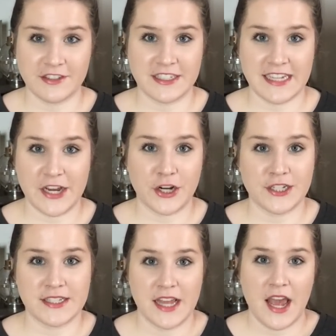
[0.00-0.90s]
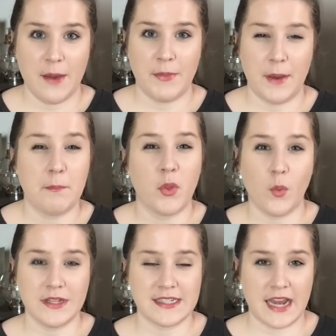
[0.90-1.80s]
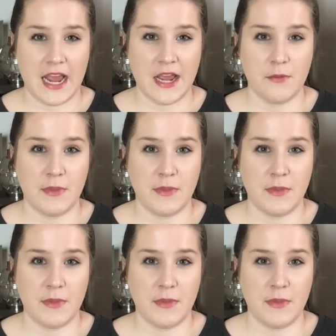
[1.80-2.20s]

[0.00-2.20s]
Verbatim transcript: containers, but the ones that I